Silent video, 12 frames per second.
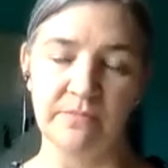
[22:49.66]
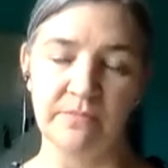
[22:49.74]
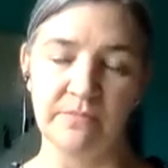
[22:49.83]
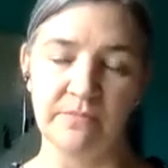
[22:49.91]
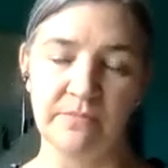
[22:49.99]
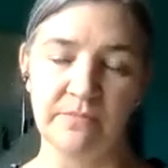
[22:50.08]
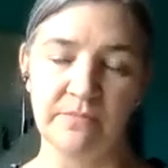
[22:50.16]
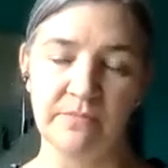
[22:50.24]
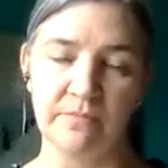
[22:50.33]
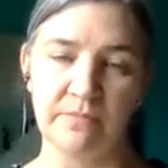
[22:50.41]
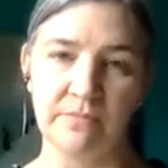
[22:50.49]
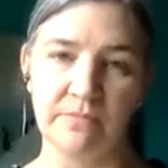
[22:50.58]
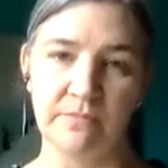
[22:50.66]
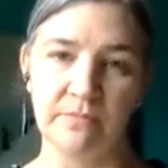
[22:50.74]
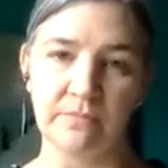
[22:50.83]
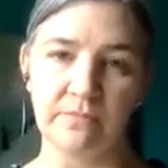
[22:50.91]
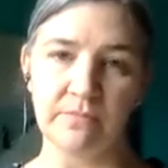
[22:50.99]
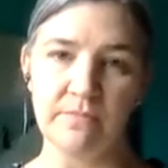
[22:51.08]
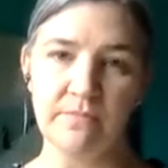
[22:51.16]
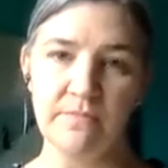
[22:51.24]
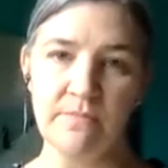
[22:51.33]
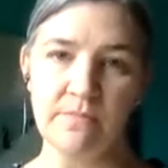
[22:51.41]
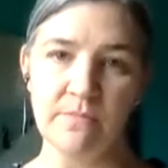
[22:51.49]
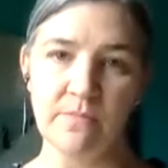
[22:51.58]

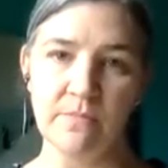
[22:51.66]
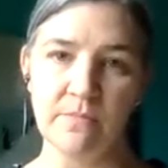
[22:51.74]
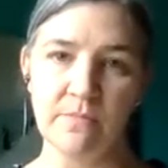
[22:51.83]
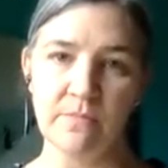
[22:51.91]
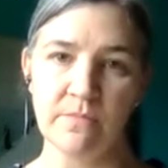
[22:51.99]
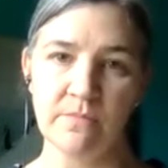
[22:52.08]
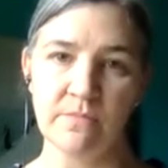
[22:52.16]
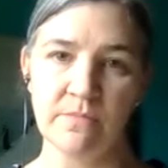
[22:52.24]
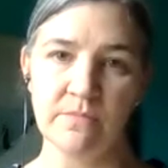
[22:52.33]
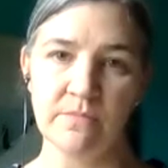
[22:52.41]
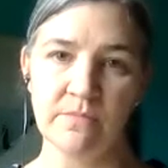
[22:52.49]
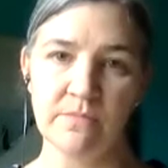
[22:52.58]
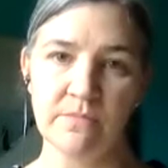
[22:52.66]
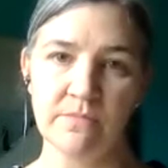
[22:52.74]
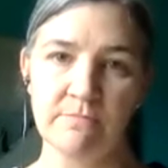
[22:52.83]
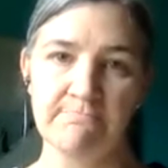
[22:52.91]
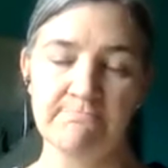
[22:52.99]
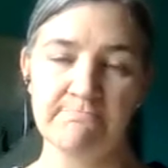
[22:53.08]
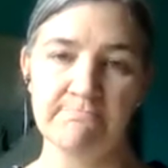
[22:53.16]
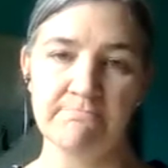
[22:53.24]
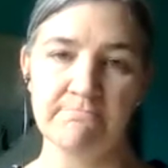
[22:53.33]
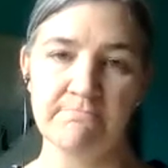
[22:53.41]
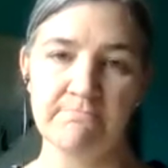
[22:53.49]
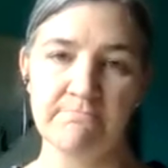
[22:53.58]

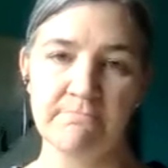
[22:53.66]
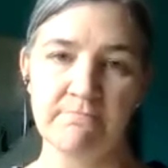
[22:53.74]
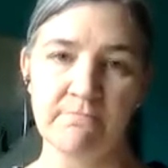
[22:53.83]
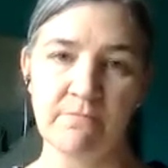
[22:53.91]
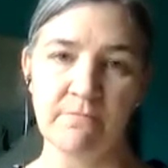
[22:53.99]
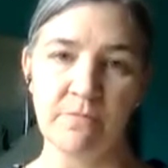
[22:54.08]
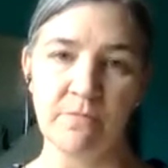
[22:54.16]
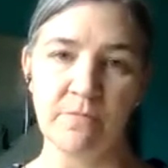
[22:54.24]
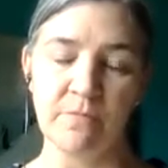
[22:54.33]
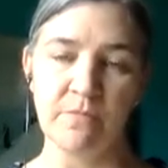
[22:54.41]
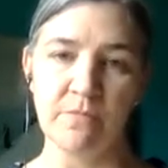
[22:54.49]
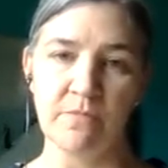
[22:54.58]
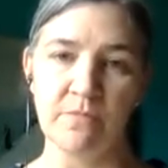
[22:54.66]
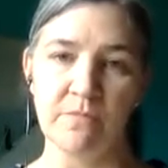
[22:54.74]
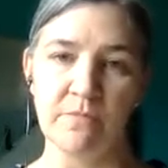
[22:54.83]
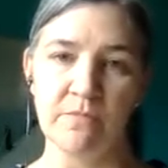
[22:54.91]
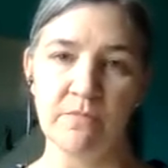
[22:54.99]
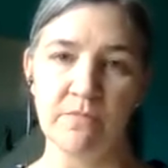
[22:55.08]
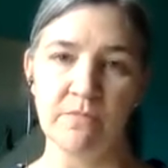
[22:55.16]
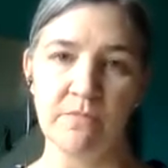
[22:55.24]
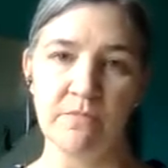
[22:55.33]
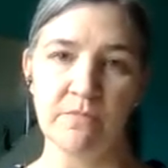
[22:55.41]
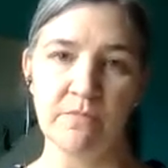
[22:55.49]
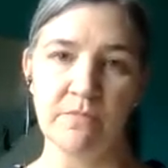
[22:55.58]

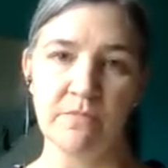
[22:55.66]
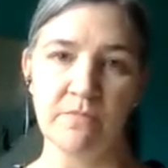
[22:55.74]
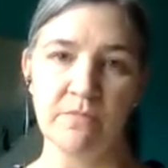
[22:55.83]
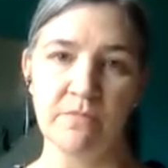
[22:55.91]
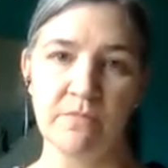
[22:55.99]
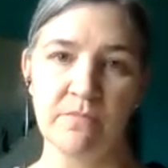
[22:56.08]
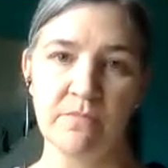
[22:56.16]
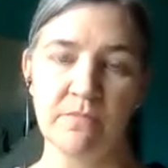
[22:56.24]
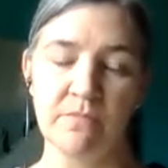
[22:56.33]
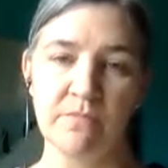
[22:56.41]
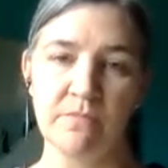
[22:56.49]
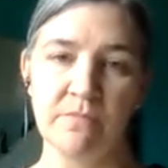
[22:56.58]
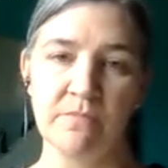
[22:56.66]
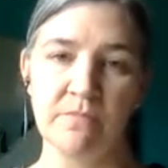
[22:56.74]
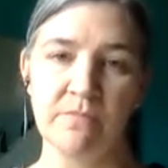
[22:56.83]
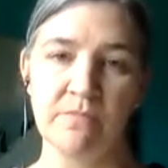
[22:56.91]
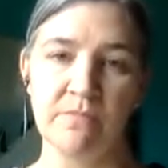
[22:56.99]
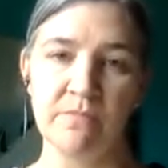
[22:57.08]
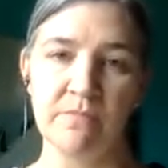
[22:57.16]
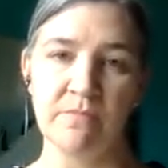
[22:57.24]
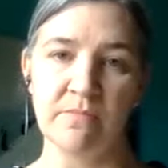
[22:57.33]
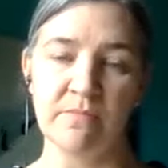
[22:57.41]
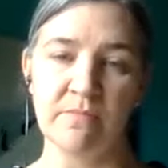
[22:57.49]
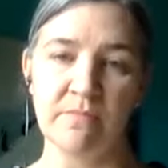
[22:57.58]
This person isn't speaking.